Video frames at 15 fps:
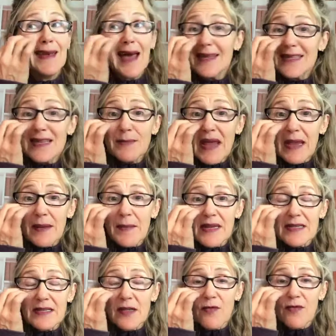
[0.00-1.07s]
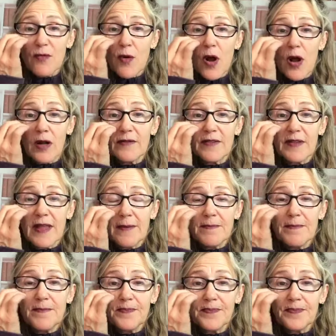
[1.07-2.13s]
Not to make myself wrong for
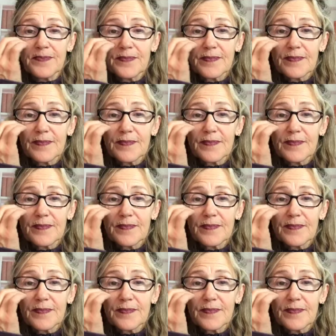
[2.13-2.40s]
them.